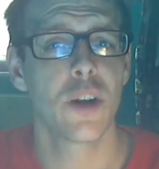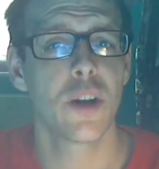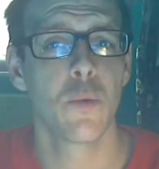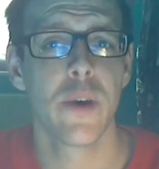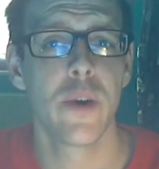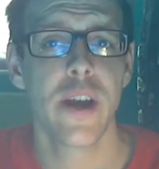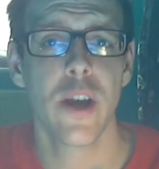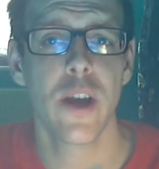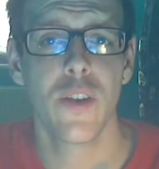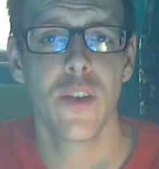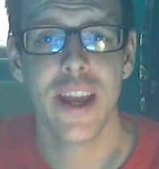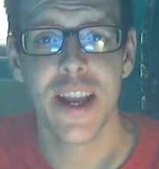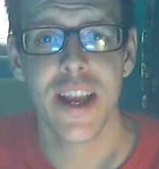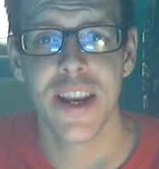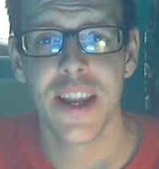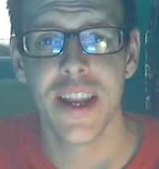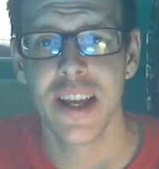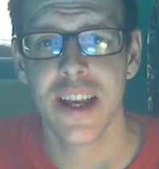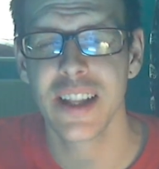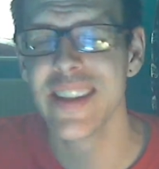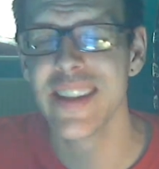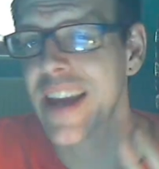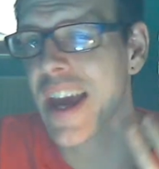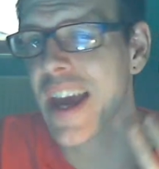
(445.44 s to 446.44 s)
away on the
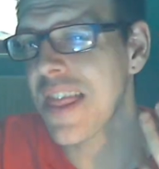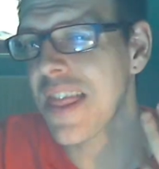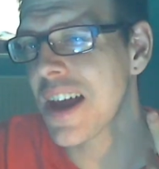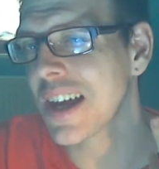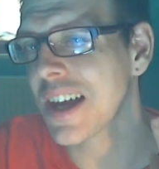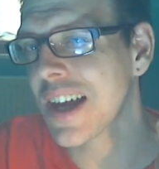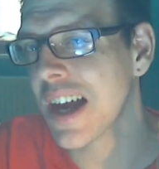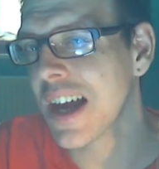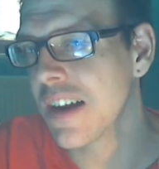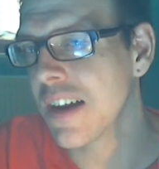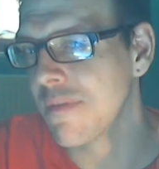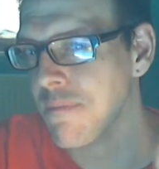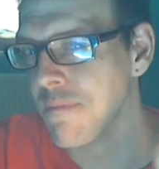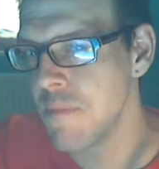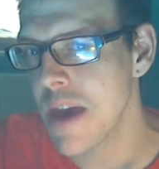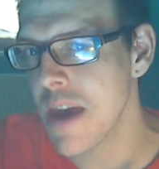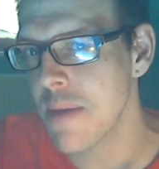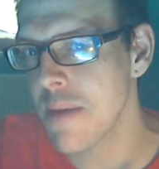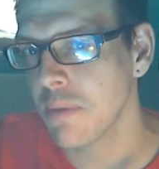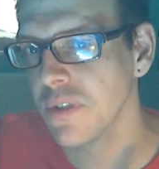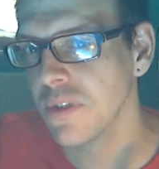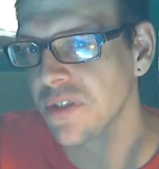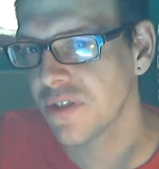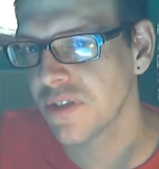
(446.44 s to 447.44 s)
inhale, you get that kind of
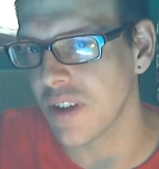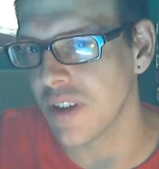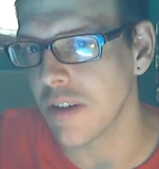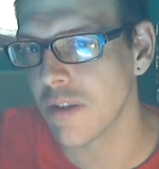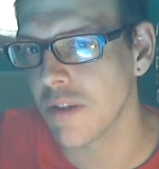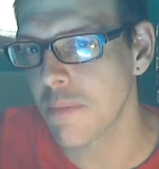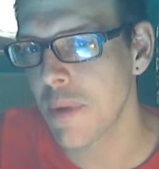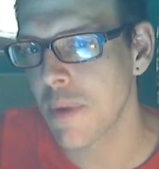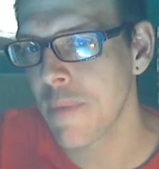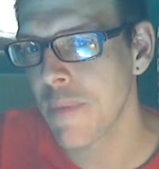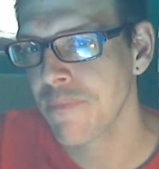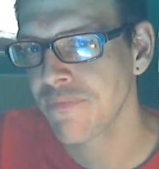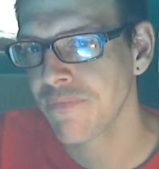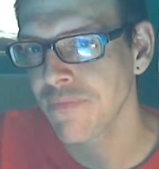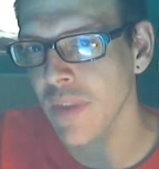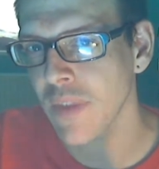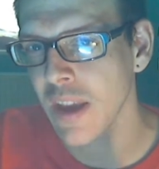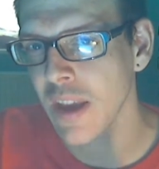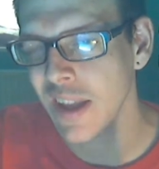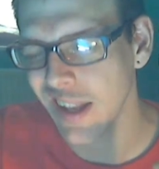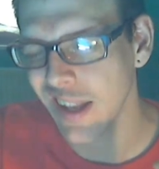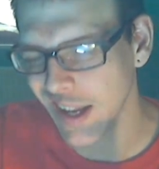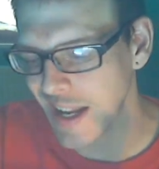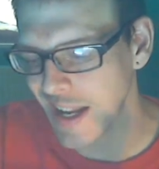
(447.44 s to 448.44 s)
maple syrup,
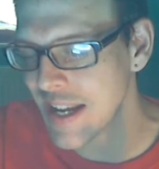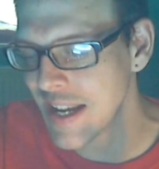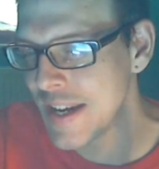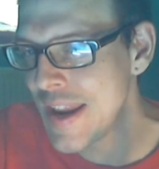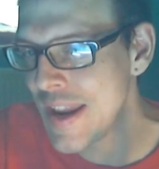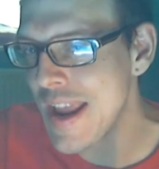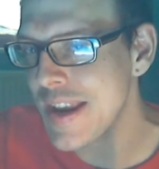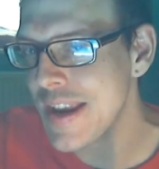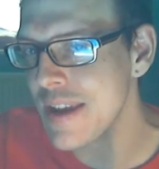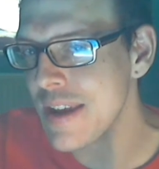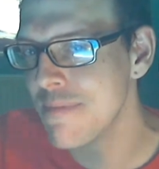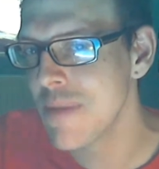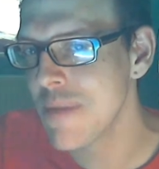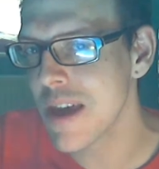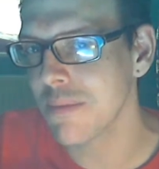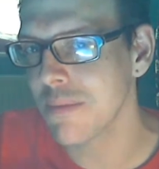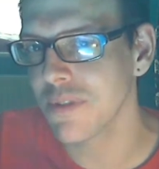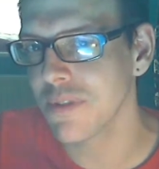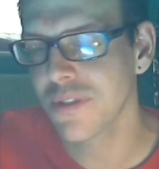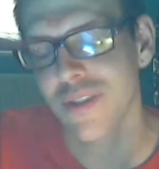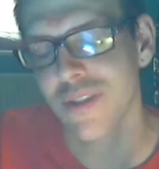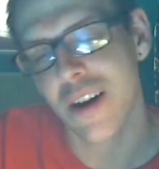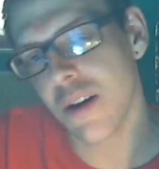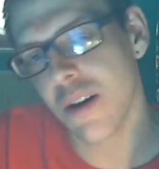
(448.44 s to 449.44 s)
like a Canadian
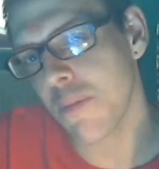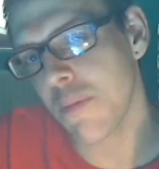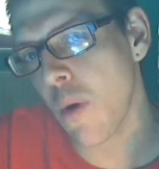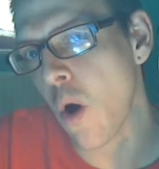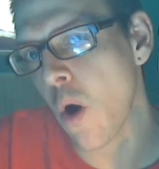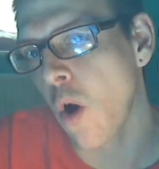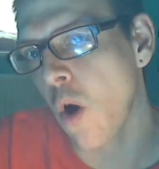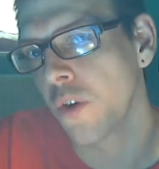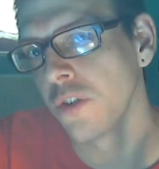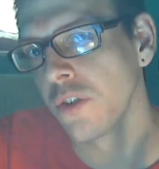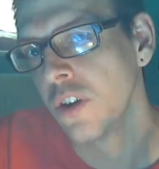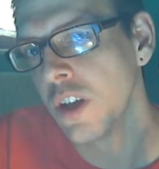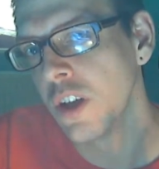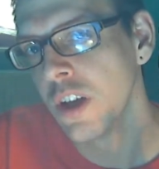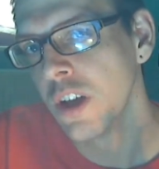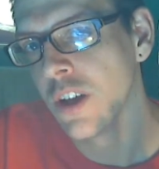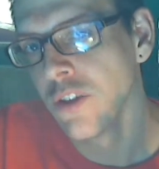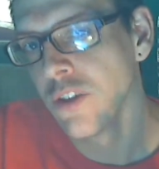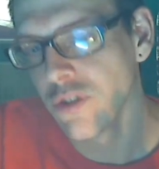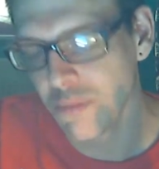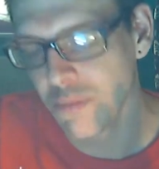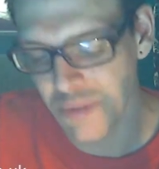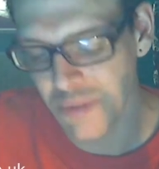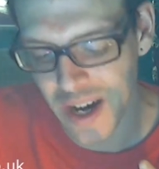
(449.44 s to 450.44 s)
maple syrup on
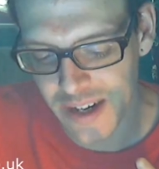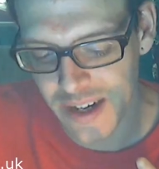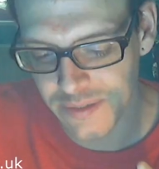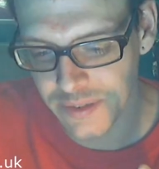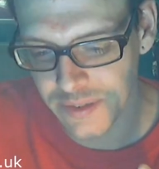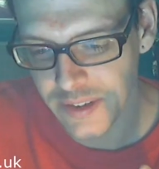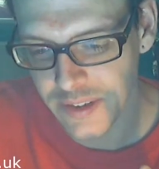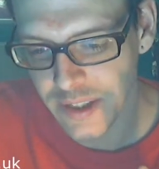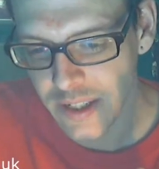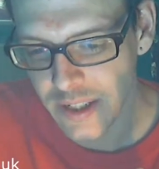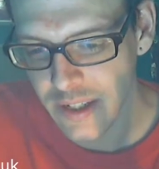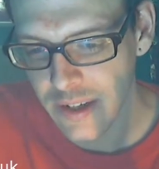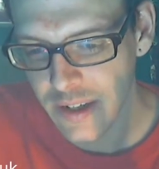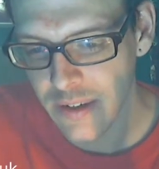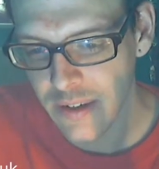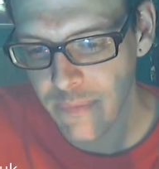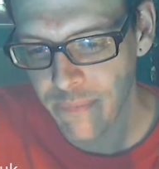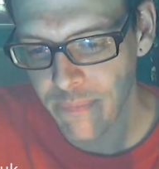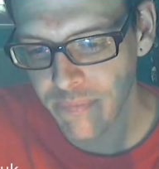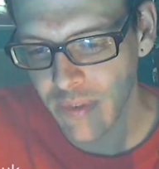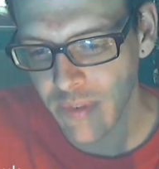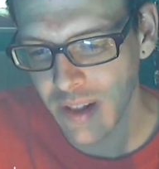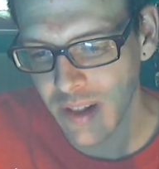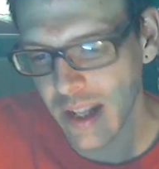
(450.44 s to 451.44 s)
some kind of,
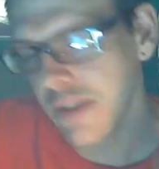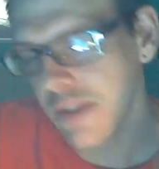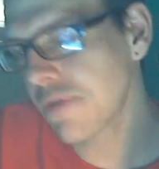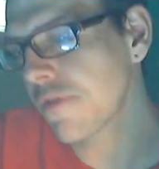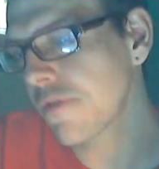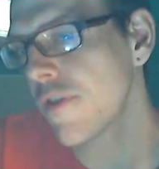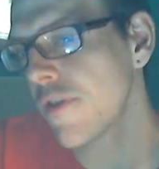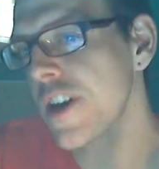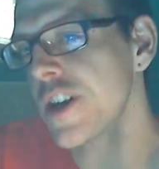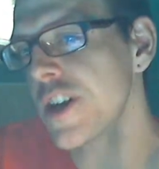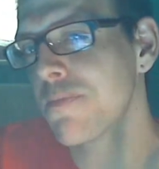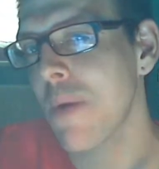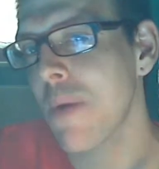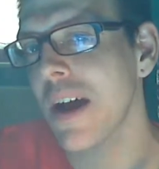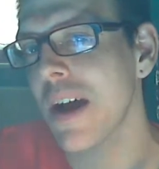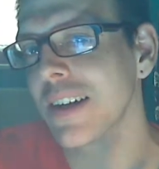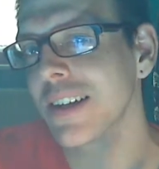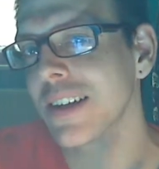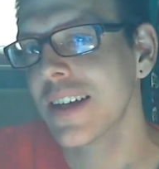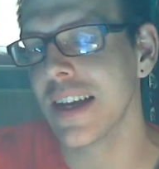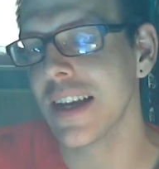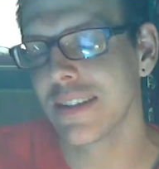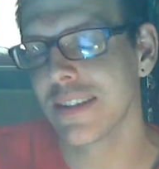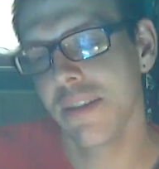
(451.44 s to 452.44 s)
like French
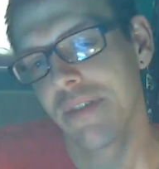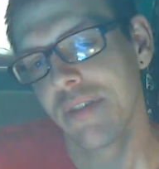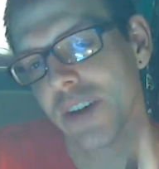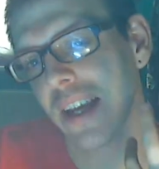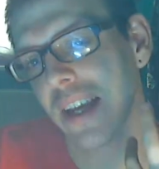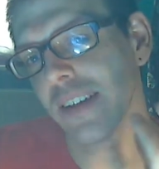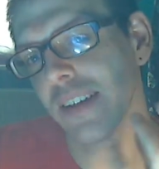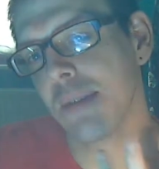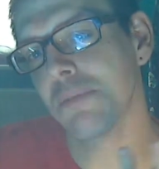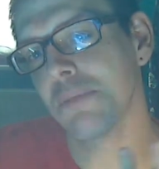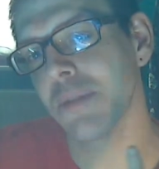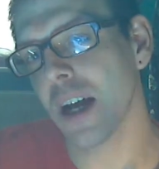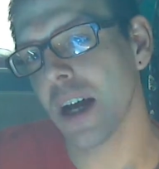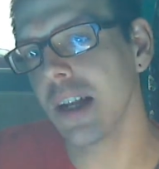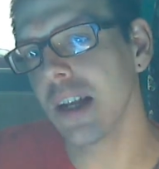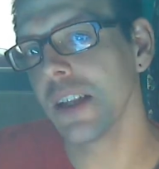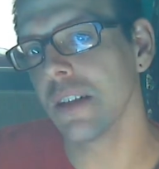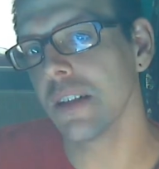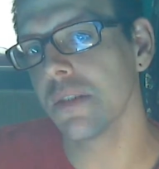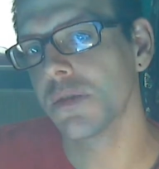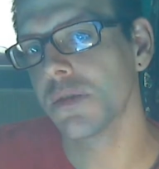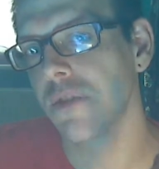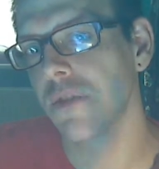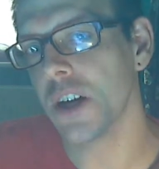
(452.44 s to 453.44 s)
pancakes. If you get them tiny
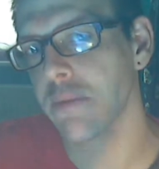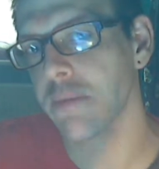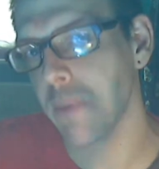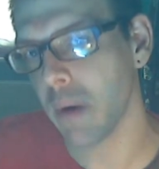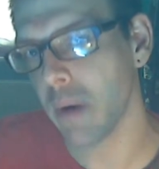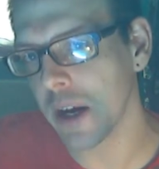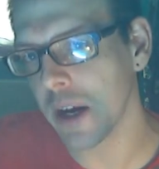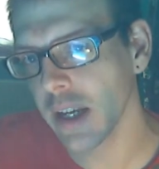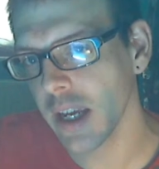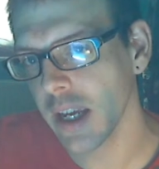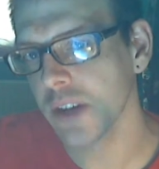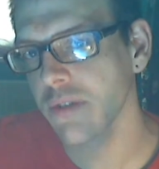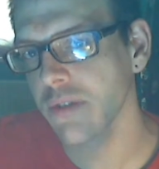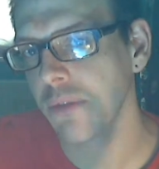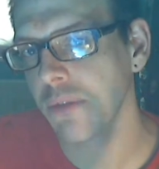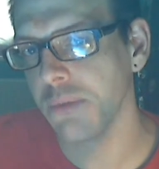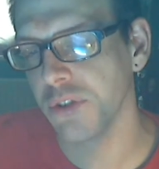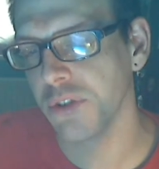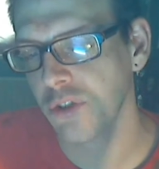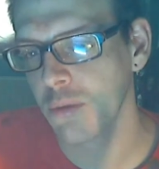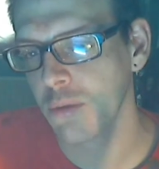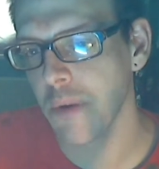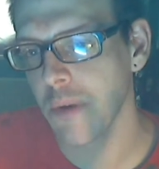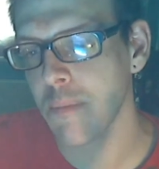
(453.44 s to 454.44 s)
little French pancakes from your
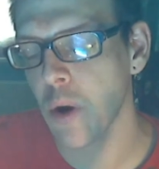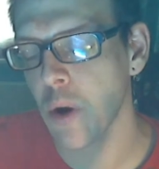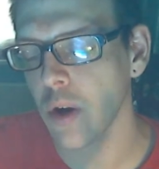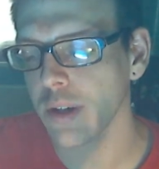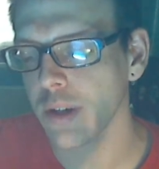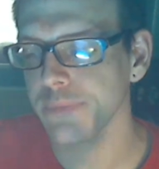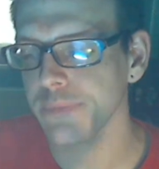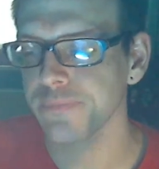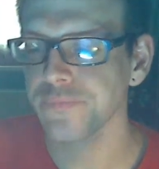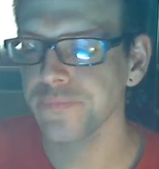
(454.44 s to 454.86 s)
supermarket,